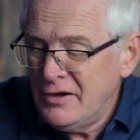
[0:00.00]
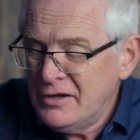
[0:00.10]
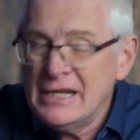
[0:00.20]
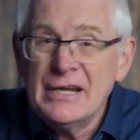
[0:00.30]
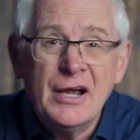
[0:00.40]

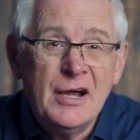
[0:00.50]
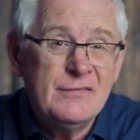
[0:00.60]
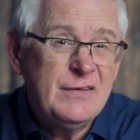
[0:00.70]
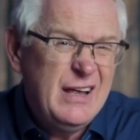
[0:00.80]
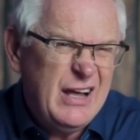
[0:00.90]
learning
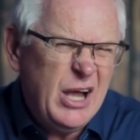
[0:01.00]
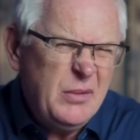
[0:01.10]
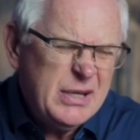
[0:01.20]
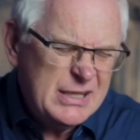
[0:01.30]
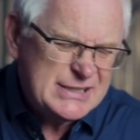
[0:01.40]
curve,
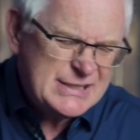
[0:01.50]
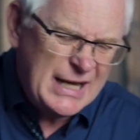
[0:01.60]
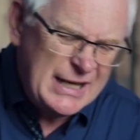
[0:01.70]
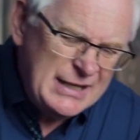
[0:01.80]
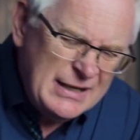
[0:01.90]
I'm going to
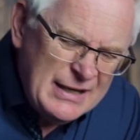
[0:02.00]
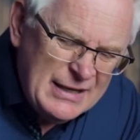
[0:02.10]
say